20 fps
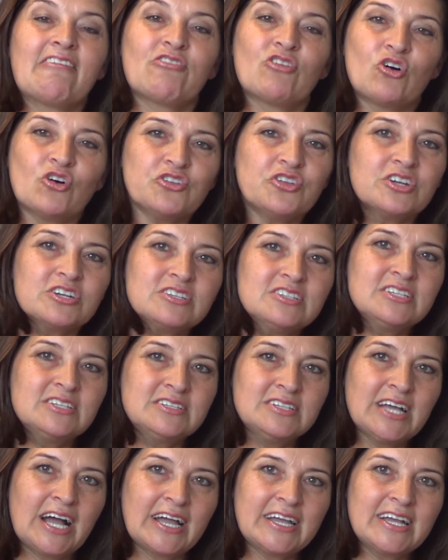another
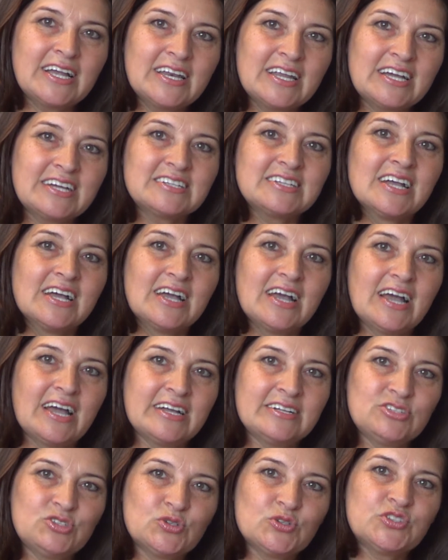dialect
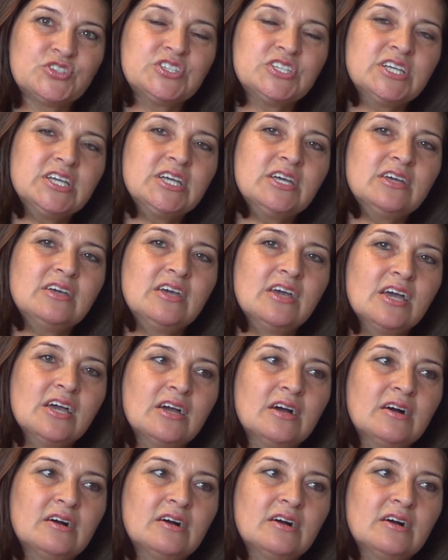and to see